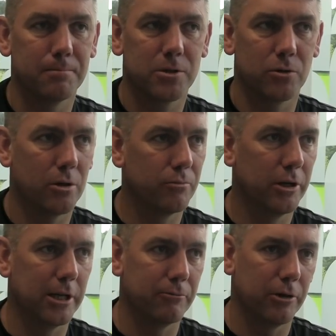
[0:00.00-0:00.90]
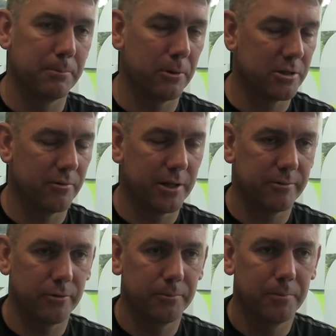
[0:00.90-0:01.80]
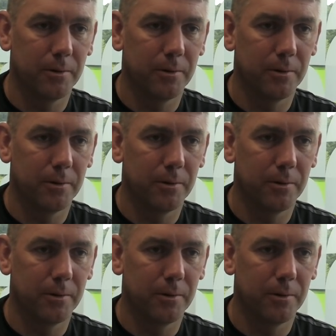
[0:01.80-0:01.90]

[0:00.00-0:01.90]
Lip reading: So no, really positive on that front.